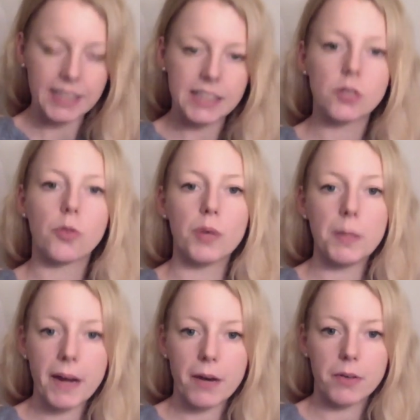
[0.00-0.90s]
3
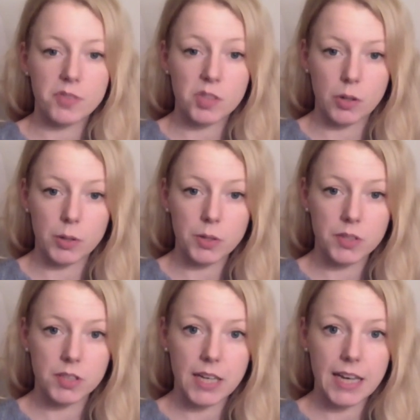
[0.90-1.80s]
pair of socks,
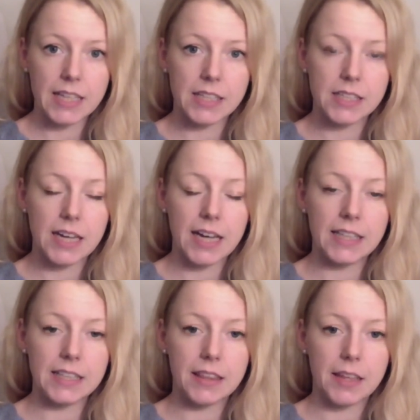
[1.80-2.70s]
and I
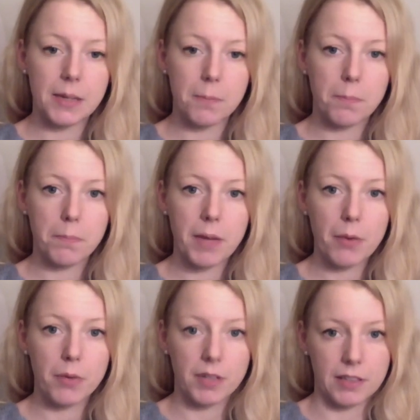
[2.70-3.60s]
knit them
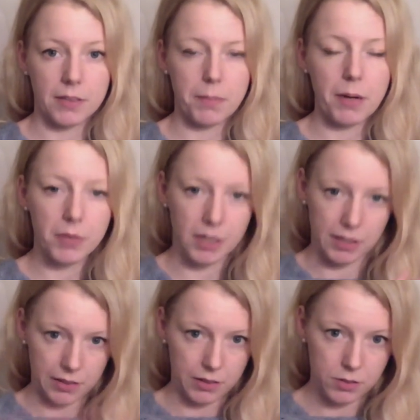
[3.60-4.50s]

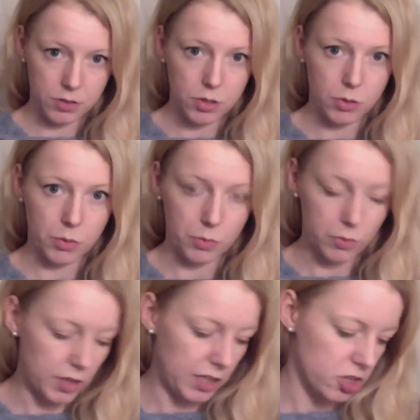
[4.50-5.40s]
parallel to
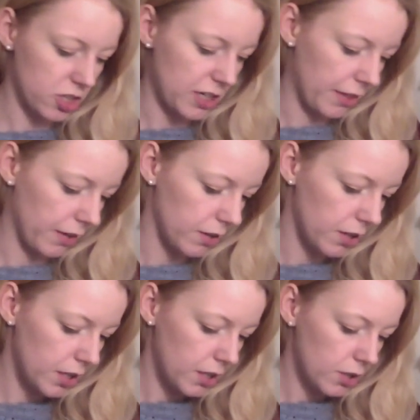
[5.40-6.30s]
each other.
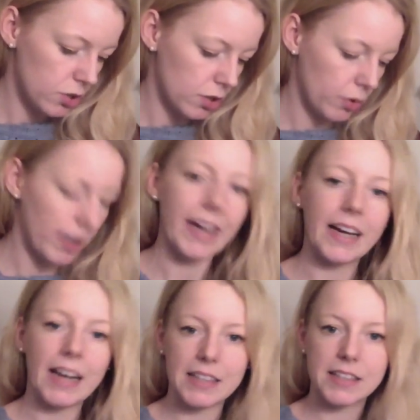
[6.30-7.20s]
So I
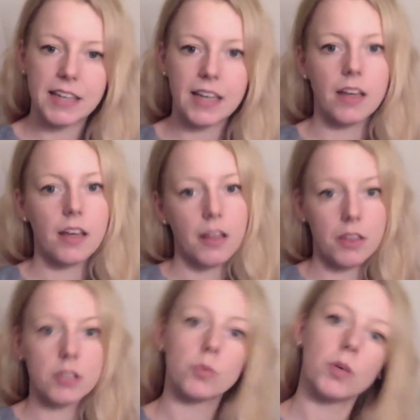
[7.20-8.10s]
can't say
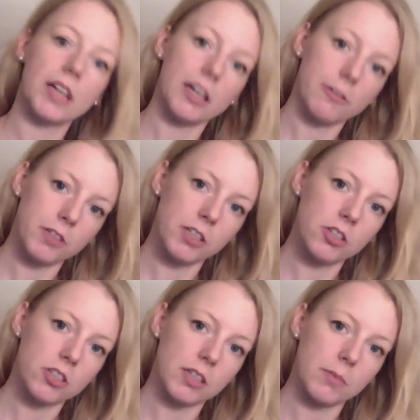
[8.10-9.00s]
this one I
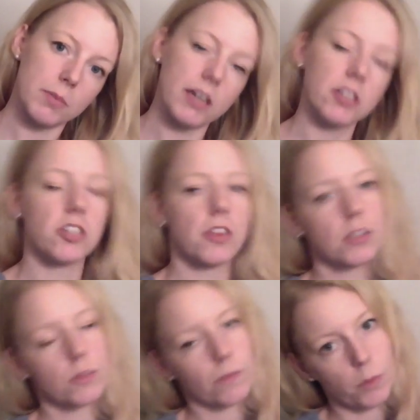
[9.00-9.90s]
finished in March,
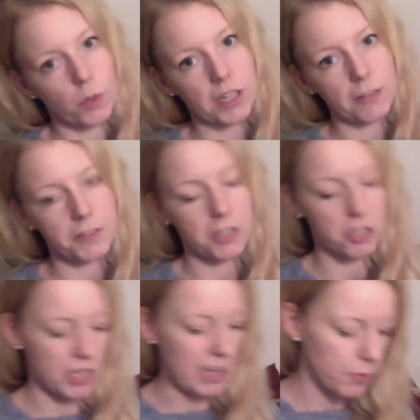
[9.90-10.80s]
this one I finished
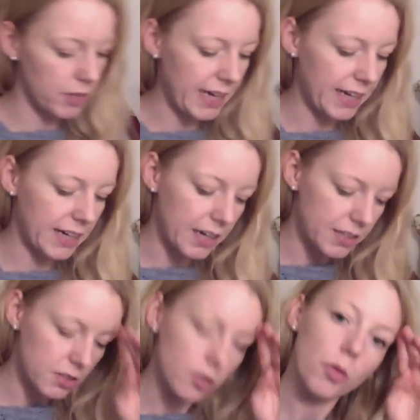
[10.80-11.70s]
in April. I
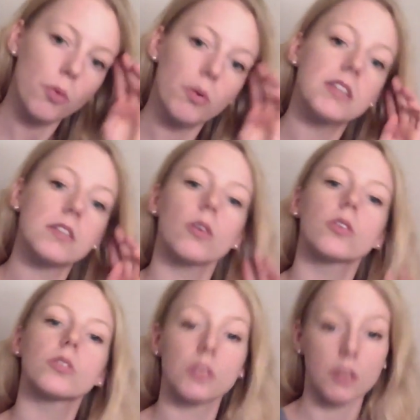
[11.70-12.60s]
cast 3 socks,